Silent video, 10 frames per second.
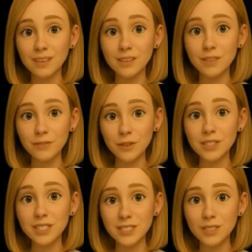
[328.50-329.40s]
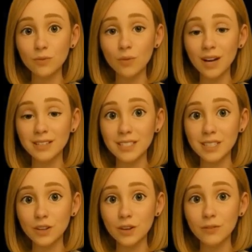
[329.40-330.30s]
The first is the
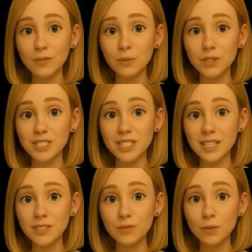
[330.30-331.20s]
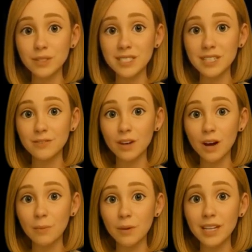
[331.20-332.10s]
AUC curve, which stands for Receiver
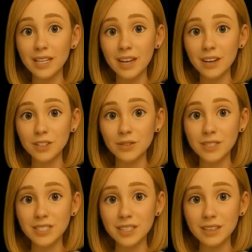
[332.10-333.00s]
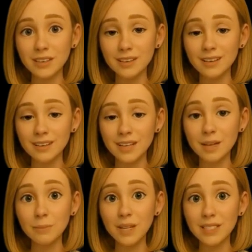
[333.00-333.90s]
Operating Characteristic.
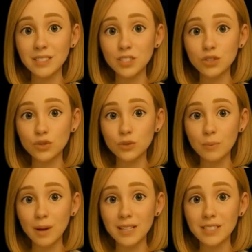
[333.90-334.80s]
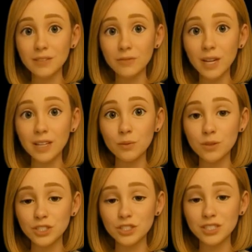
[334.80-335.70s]
It plots the true positive rate,
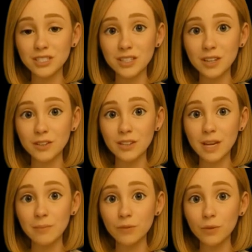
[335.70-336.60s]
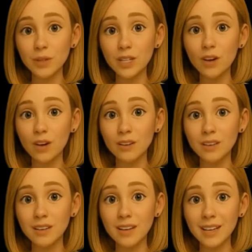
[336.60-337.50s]
which is just another name for recall,
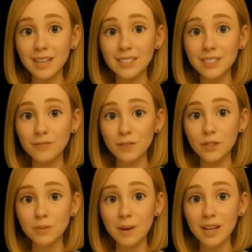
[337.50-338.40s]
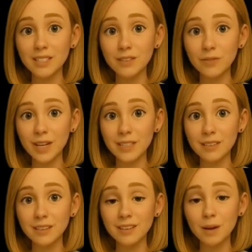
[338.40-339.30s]
against the false positive rate.
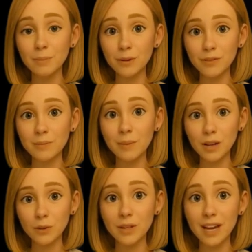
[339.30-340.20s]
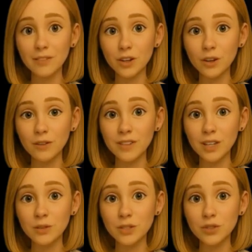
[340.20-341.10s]
A perfect model would have a curve that
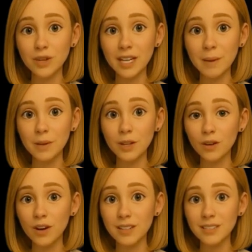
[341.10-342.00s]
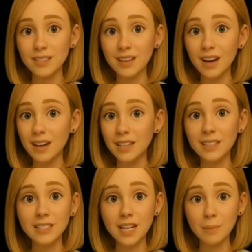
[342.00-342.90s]
goes straight up and across, hugging
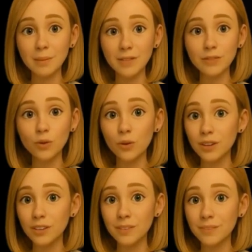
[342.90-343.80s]
the top left corner.